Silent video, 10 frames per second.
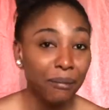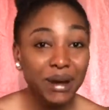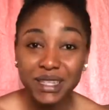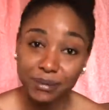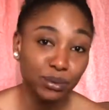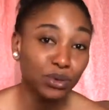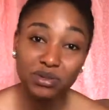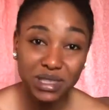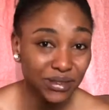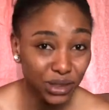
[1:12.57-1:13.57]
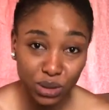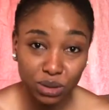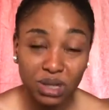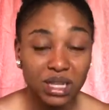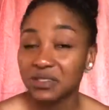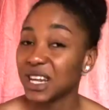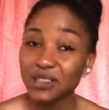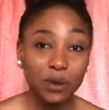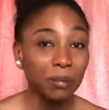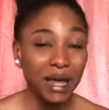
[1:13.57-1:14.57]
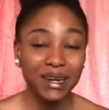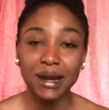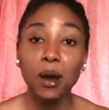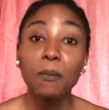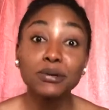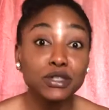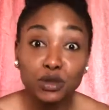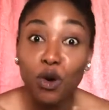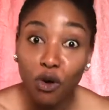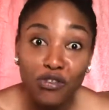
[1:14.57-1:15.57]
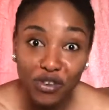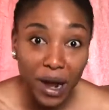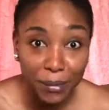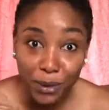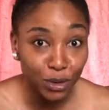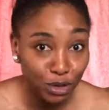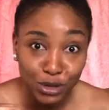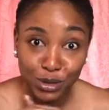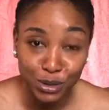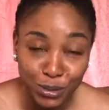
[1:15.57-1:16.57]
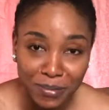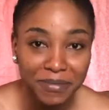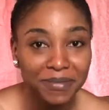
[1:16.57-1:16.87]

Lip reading: Please put off this video. If that's your plan, put it off. I'm not talking to you.